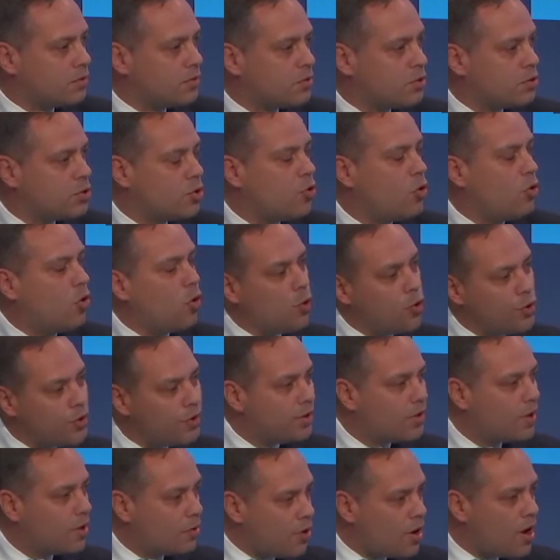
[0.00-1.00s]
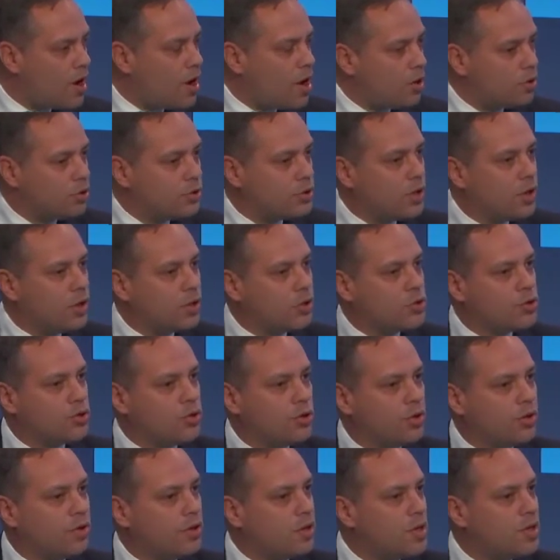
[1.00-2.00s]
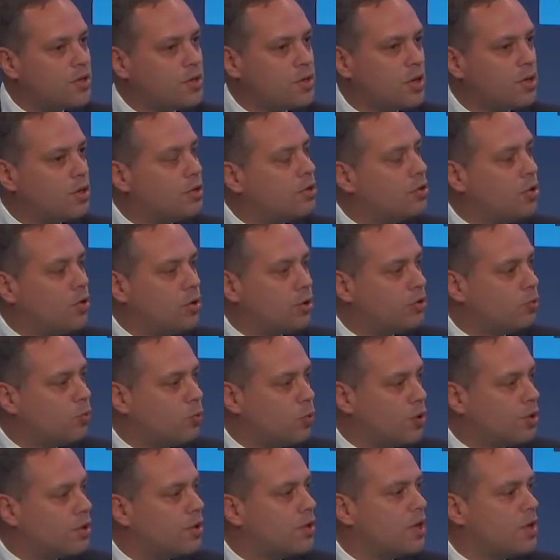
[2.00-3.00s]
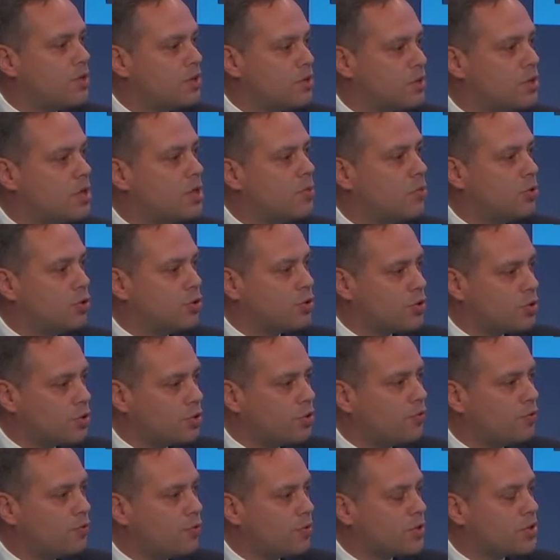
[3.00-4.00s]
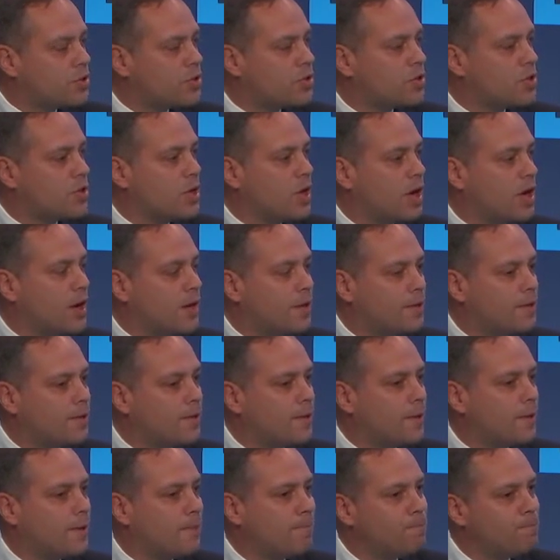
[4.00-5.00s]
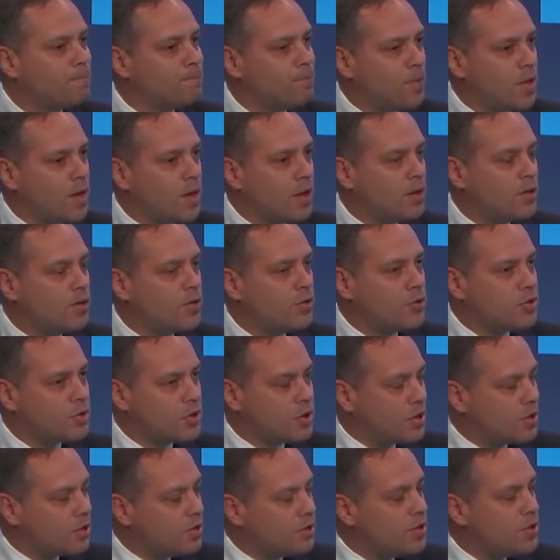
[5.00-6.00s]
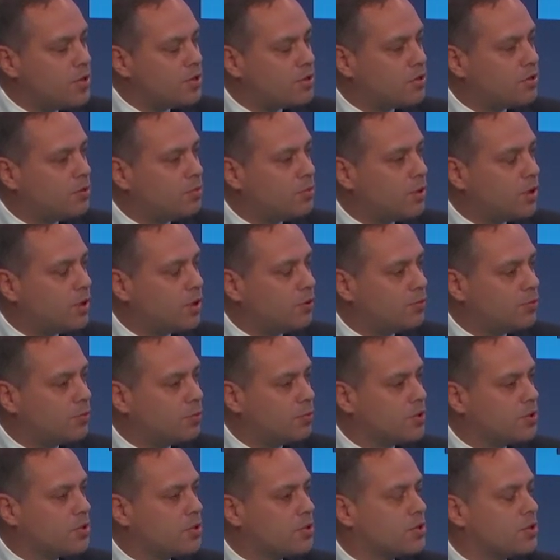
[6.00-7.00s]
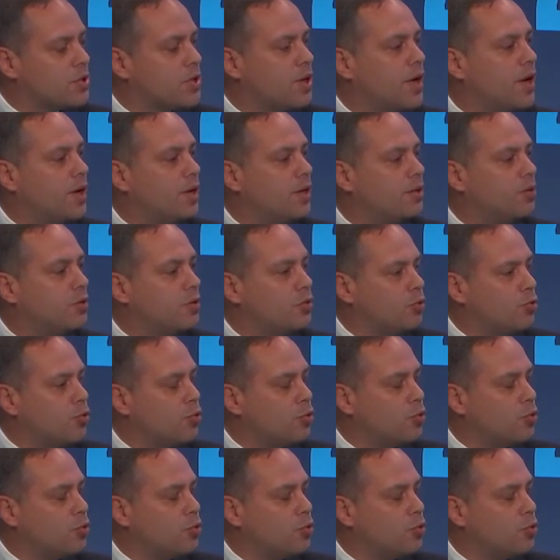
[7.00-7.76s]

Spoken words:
So on the ground, actually, things are not what they seem on surface, and there is a clear demand from the society to